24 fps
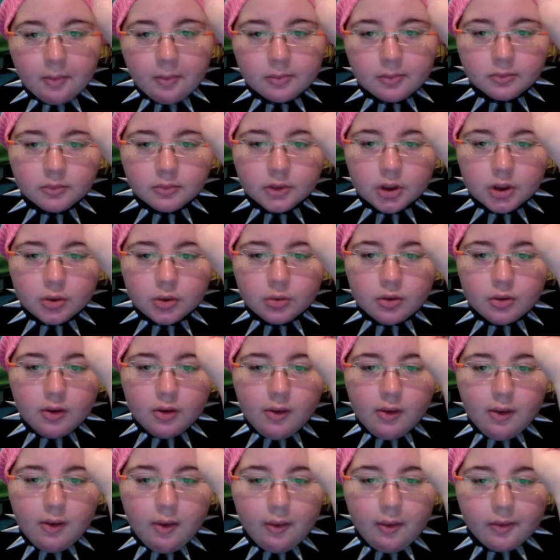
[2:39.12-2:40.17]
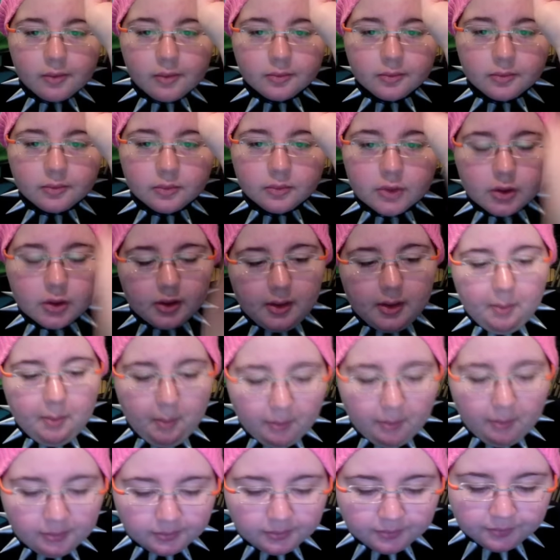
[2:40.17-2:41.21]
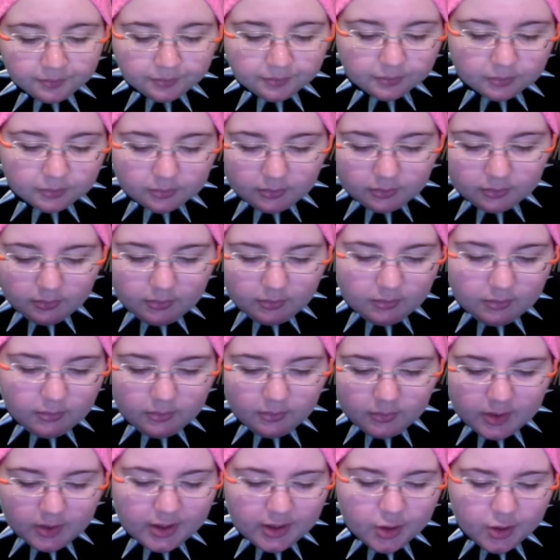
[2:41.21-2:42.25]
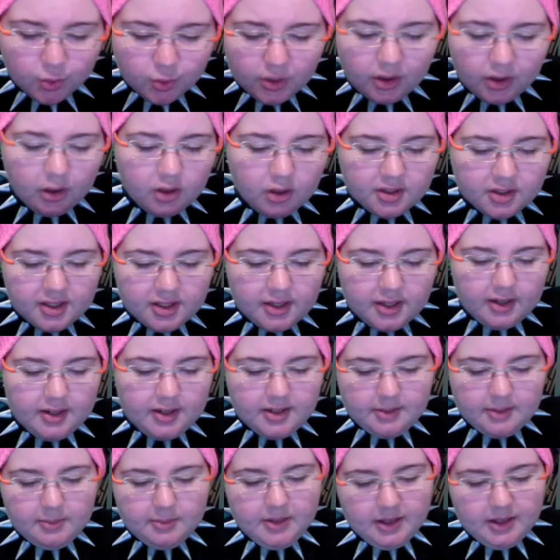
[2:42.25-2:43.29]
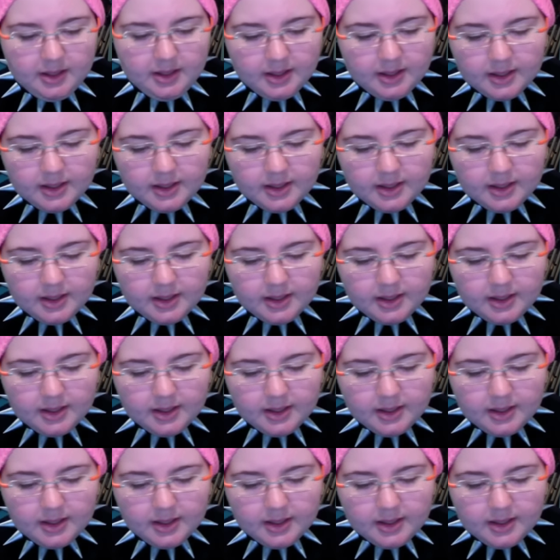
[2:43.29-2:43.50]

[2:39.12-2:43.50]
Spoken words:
No. Okay. It will oxidize a bit.